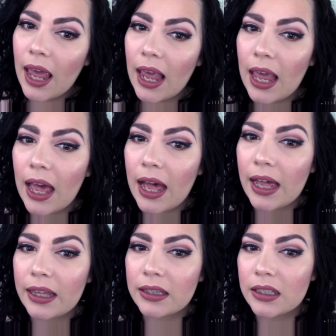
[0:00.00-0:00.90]

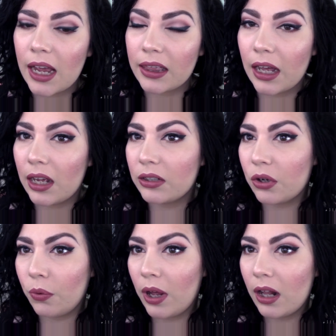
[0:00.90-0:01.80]
and I thought,
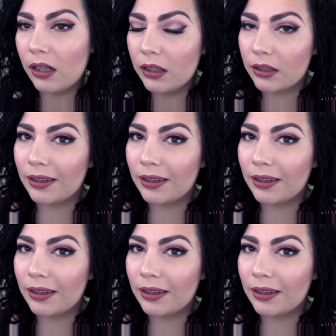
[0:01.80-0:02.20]
well,